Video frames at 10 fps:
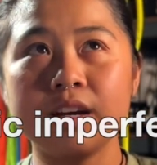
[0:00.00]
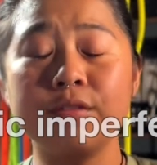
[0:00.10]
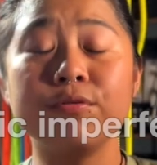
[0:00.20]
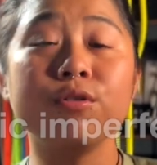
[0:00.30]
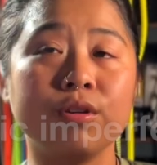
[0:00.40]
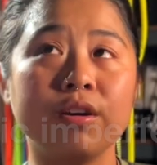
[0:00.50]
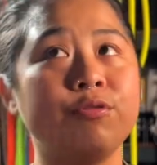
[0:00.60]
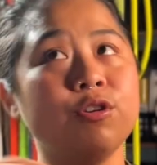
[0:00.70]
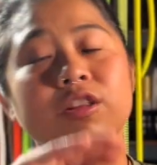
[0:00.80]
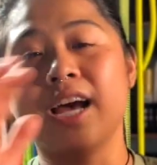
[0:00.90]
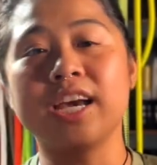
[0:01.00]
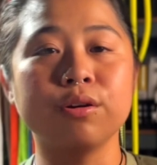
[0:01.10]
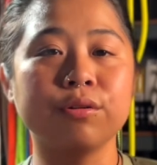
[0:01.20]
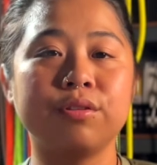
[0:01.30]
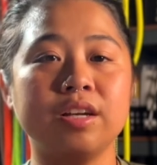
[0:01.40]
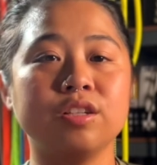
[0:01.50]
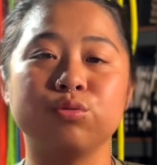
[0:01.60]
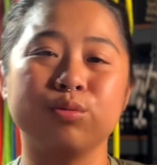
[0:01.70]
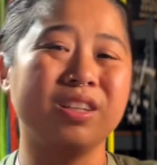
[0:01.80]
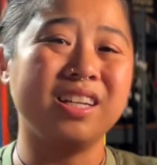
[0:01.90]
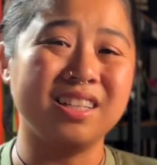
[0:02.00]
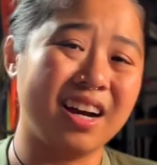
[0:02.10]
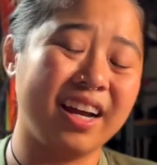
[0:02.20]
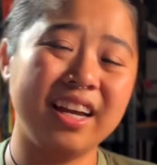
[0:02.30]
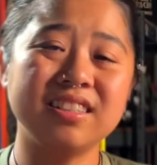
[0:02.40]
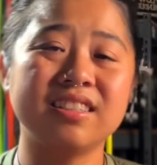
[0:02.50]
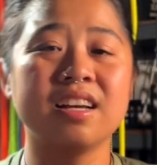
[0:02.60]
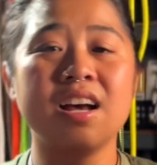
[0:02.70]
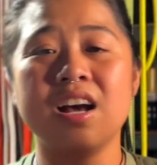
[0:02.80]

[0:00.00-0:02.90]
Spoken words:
If you like your things really nice,